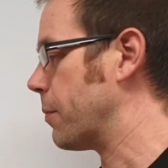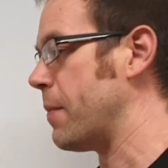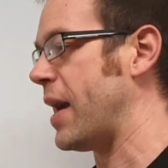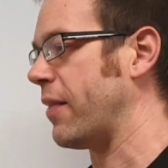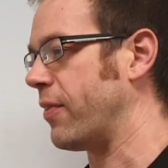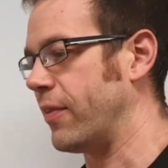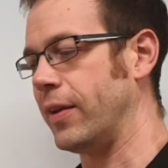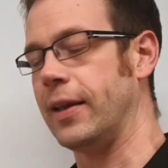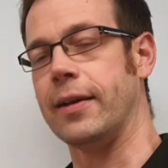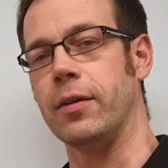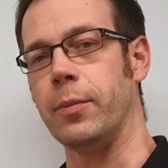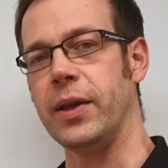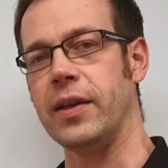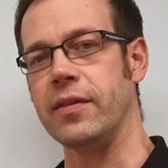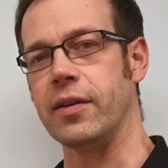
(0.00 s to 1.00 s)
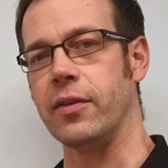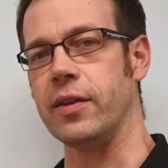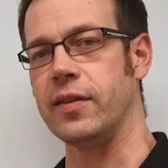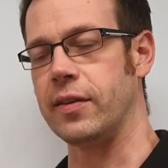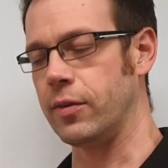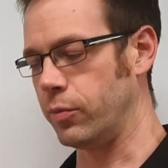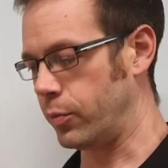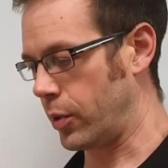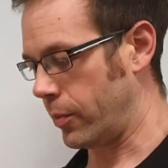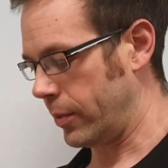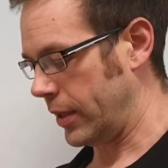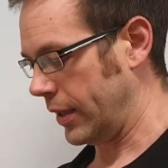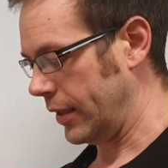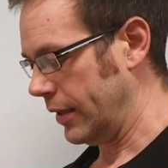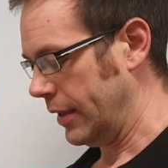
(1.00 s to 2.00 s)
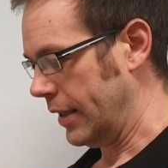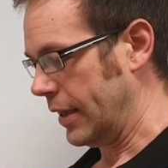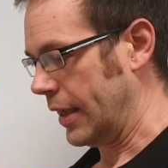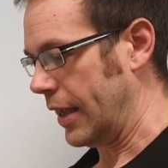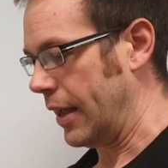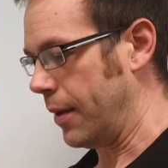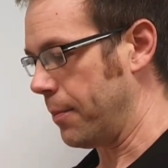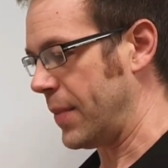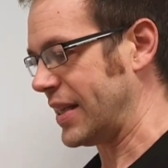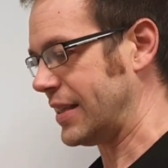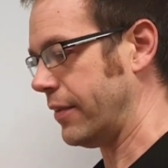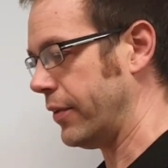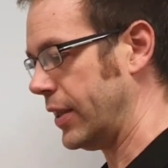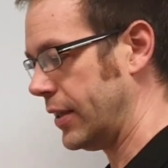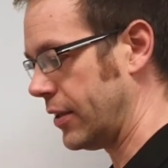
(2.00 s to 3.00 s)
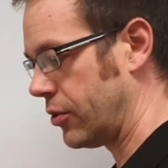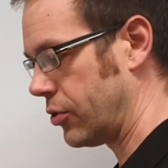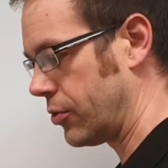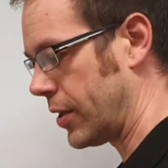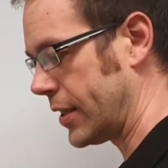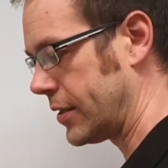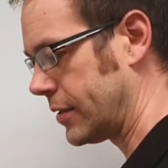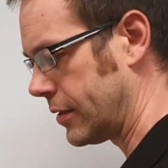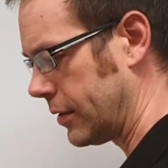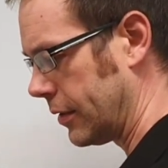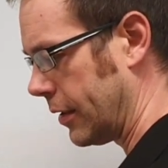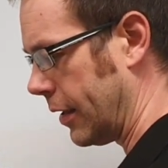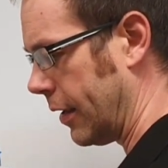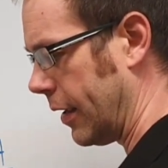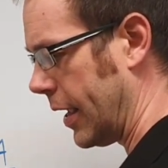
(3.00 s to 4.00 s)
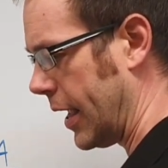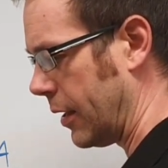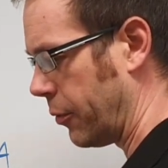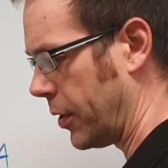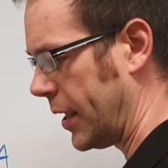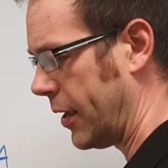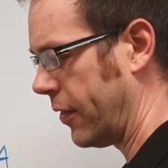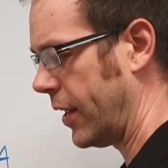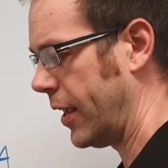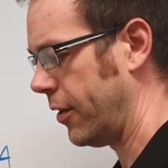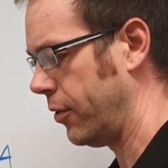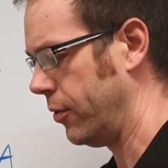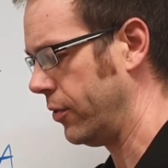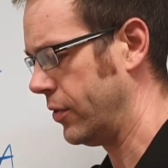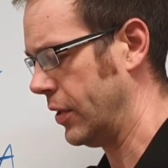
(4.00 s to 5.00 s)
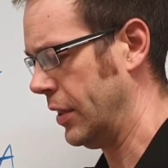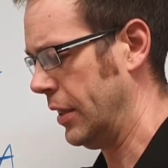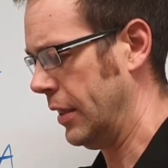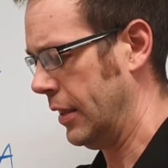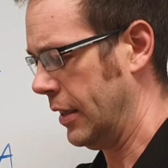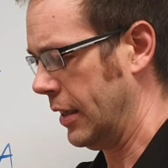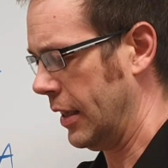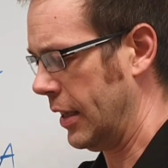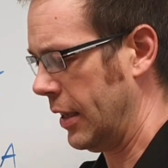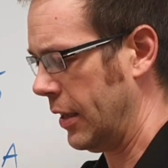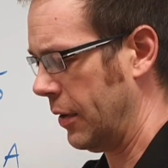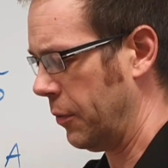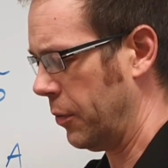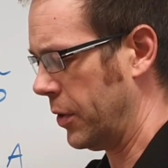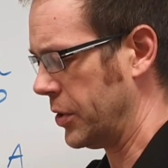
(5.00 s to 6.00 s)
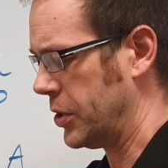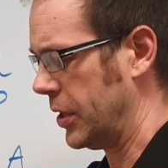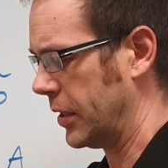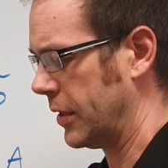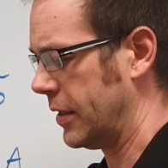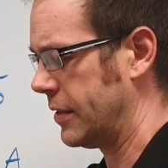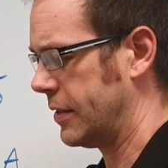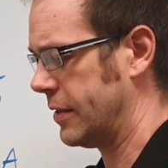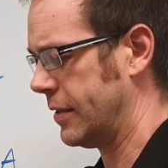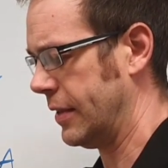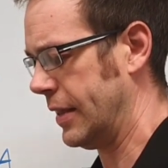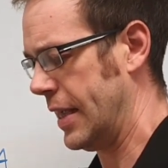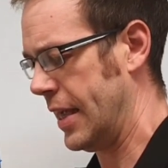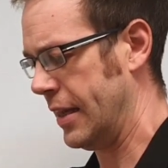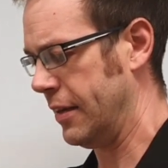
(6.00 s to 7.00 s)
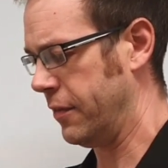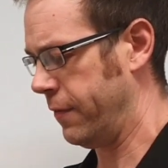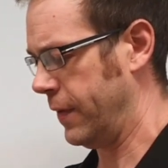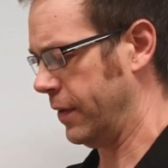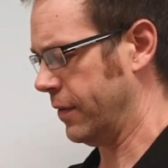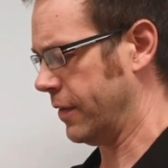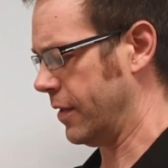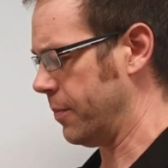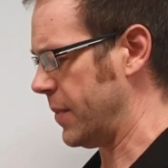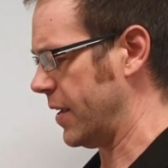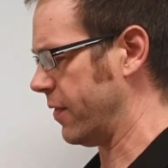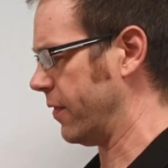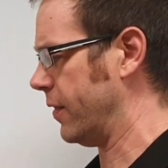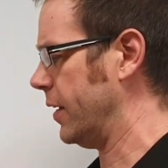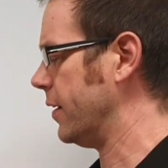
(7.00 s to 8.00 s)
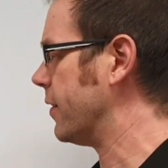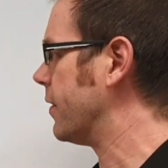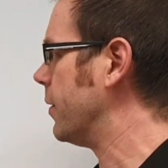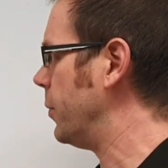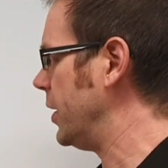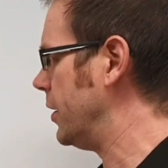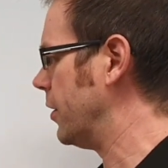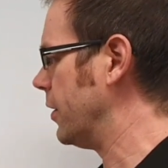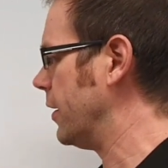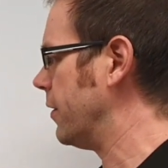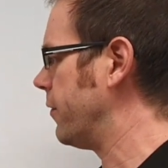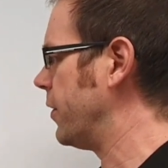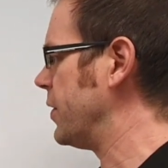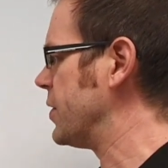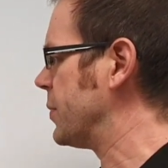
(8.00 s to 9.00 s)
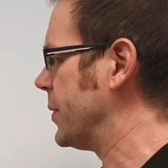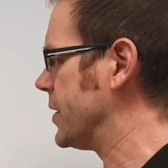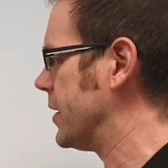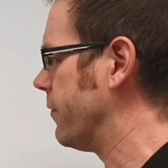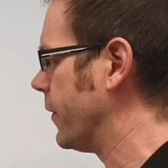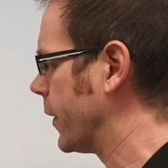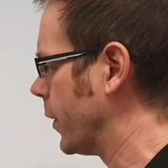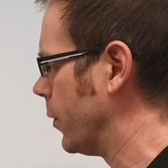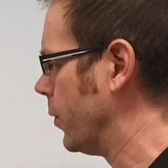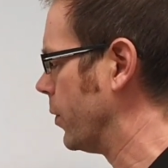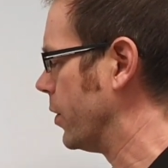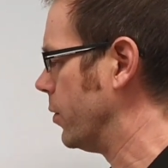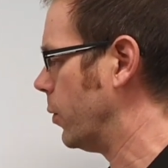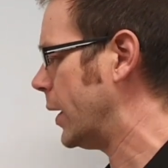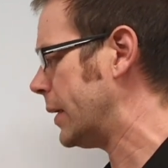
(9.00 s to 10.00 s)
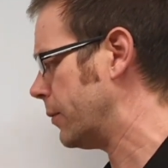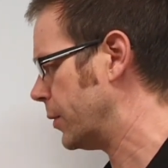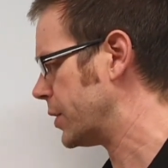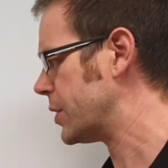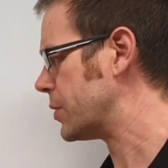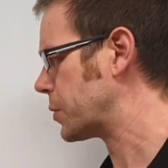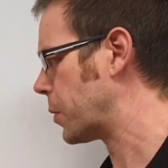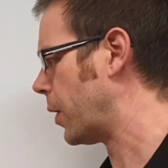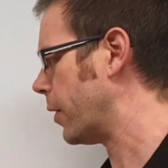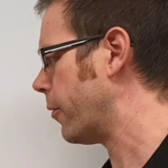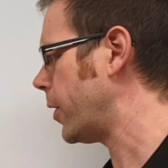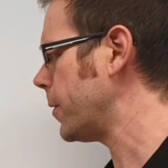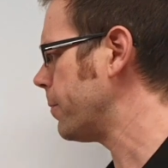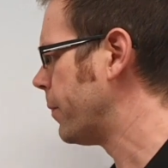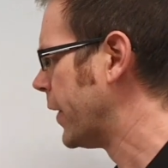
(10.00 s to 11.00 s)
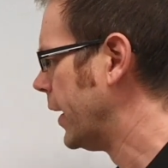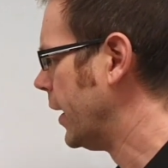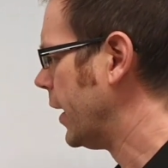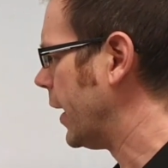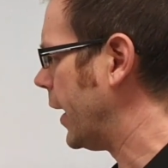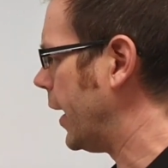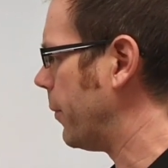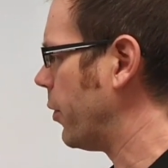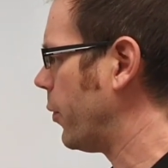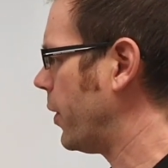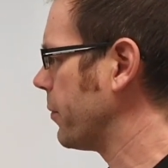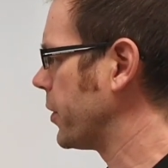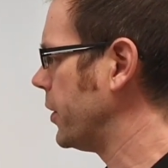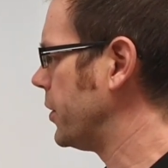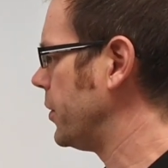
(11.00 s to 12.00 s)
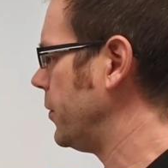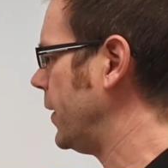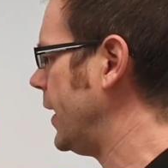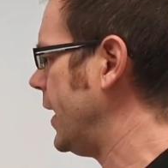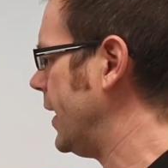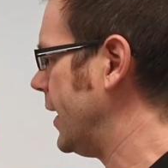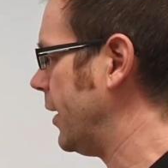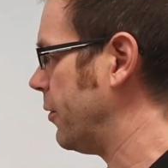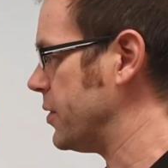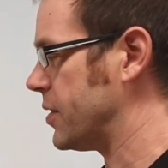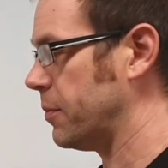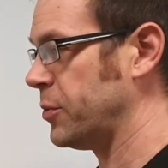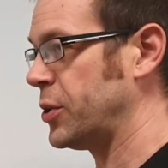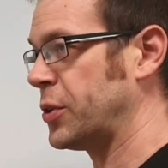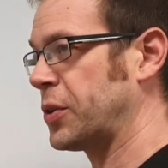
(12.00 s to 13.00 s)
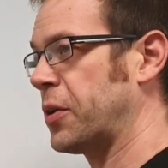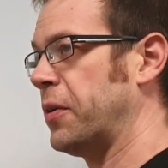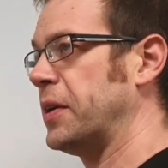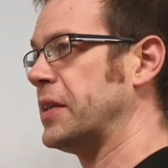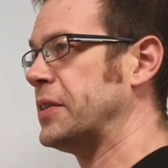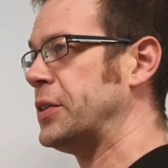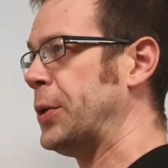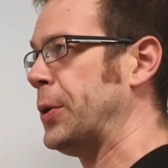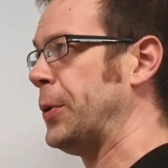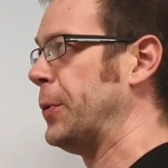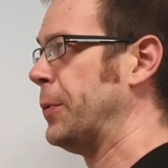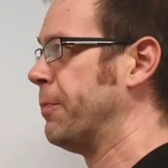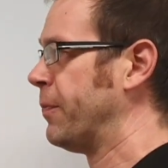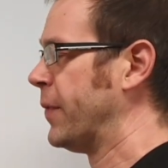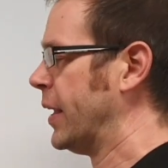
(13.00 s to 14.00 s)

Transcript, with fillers: maths a little bit, so this will probably massively distress anyone out there who's watching this and feels that maths needs to be done in a very specific and ordered way, which is quite right. But what I'm going to do here now is I'm just going to